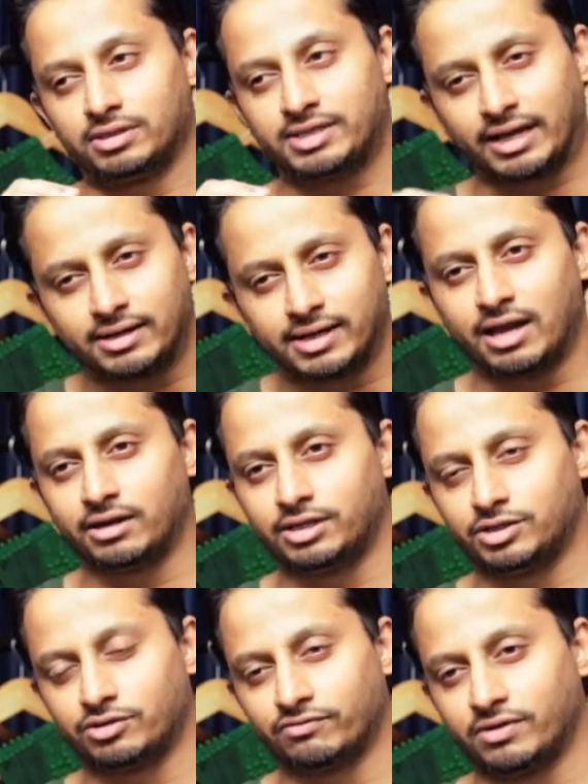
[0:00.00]

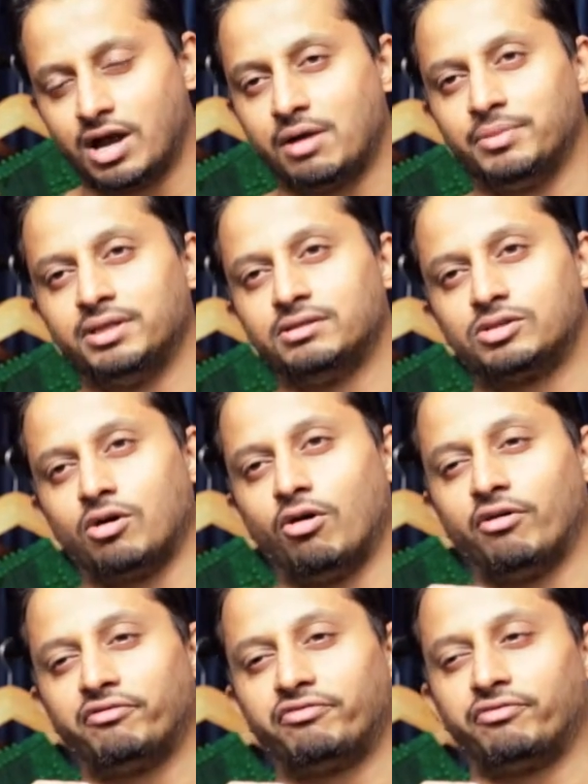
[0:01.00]
technicalities of garments,
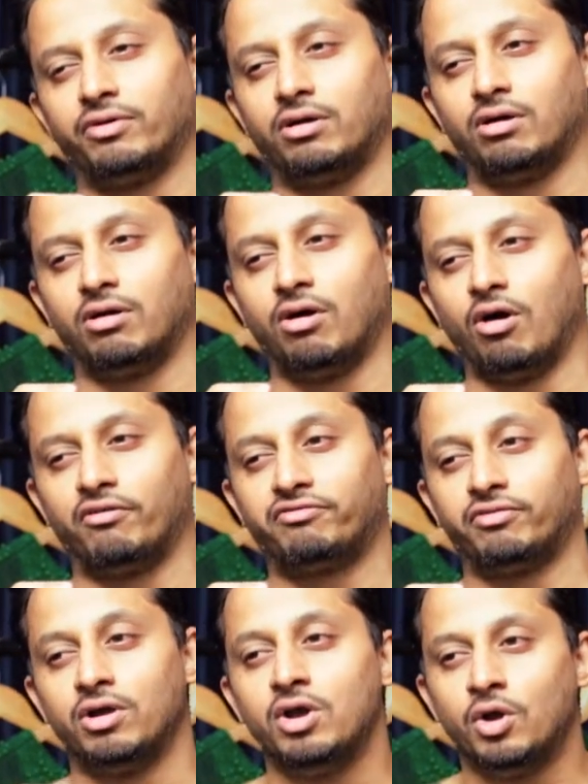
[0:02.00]
of